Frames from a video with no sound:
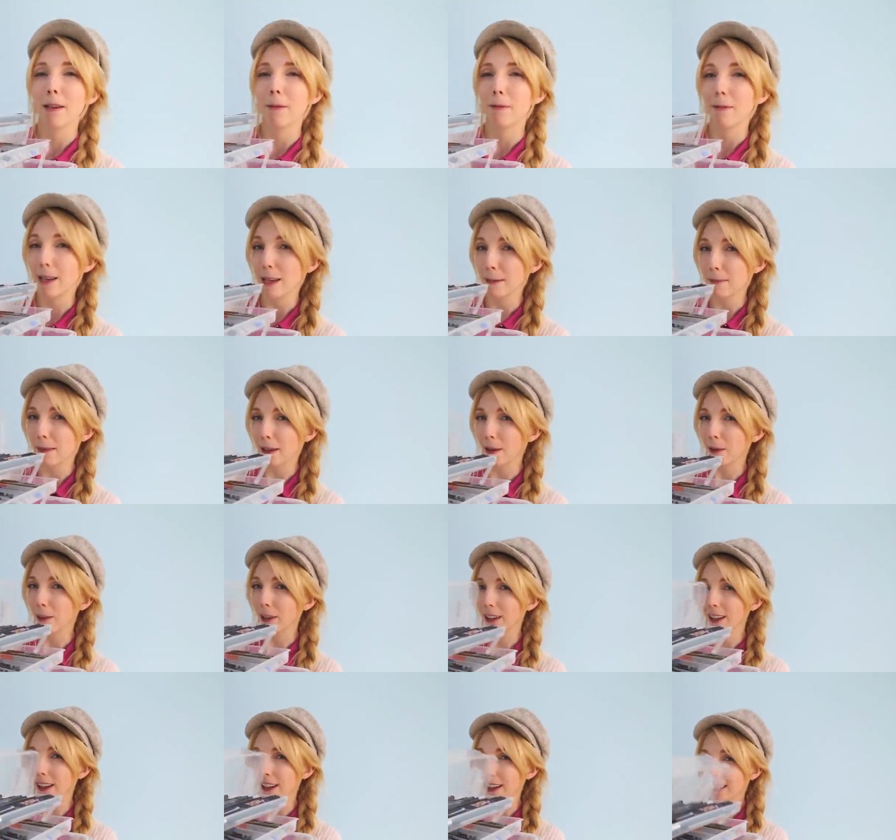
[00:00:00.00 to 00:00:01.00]
be a wee bit
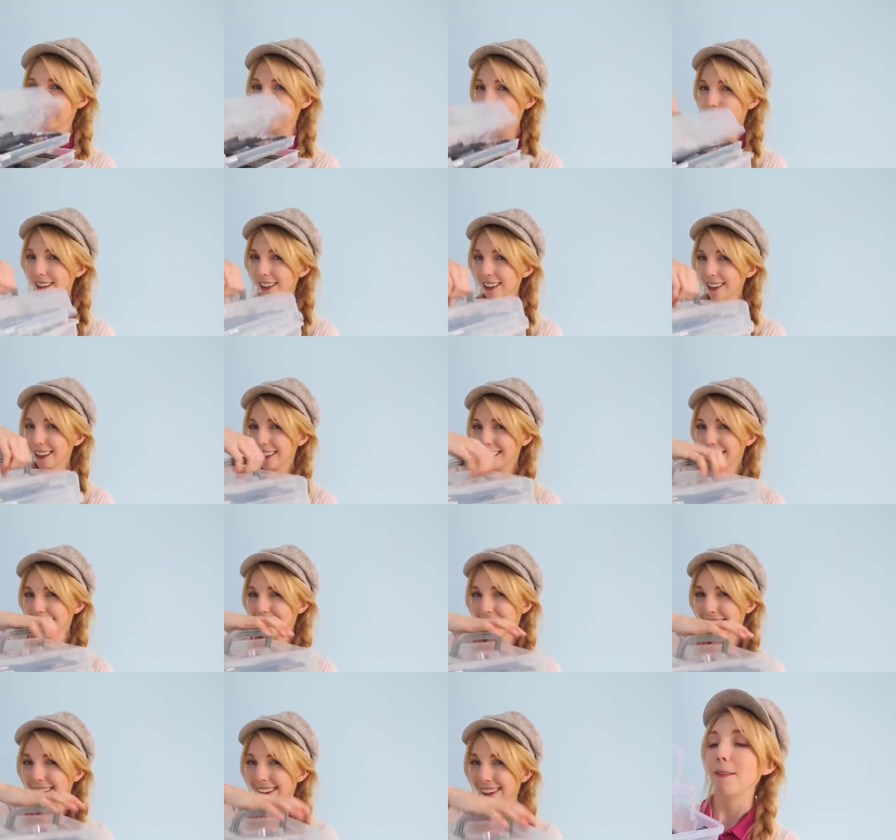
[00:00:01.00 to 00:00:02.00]
organised.
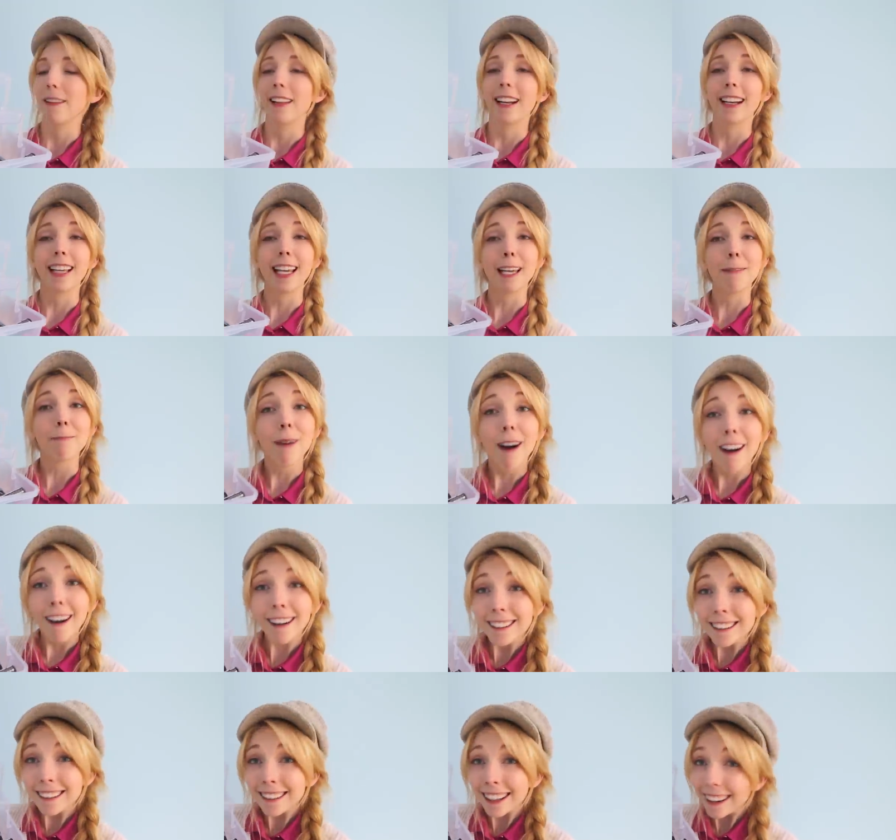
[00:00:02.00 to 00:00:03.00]
and then I keep
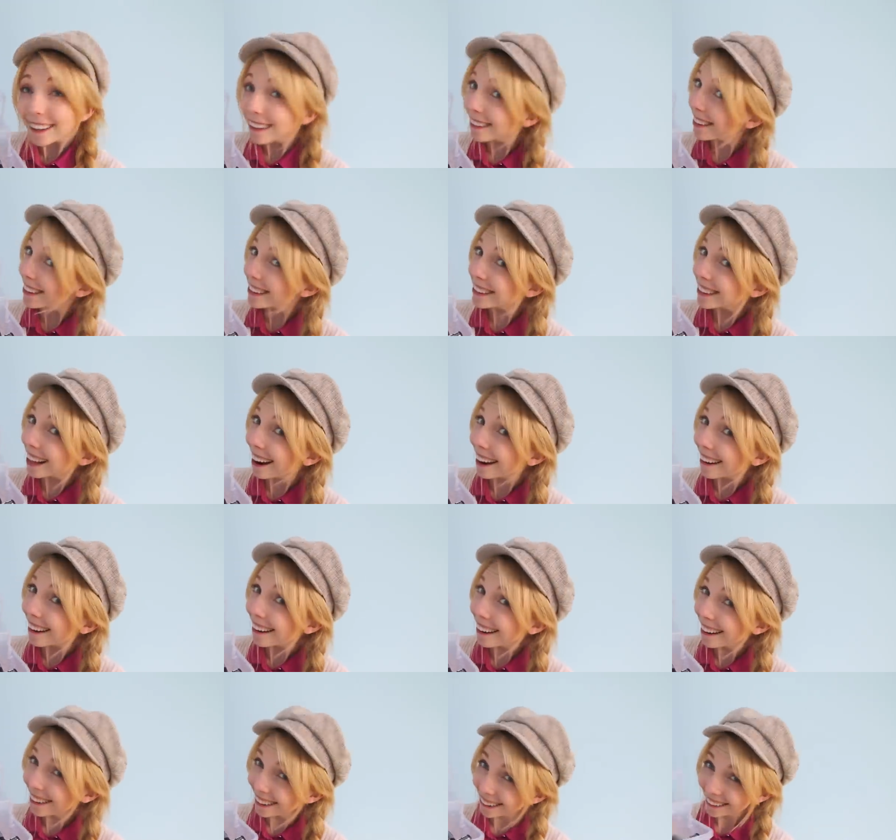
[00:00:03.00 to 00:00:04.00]
Posca in this
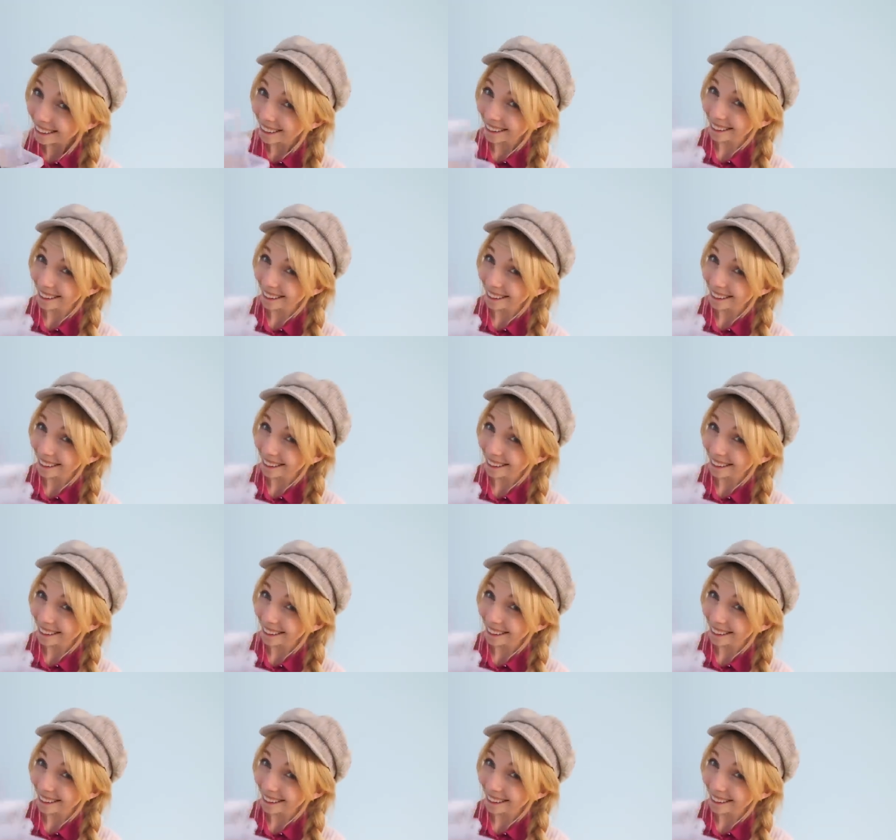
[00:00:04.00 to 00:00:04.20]
caddy.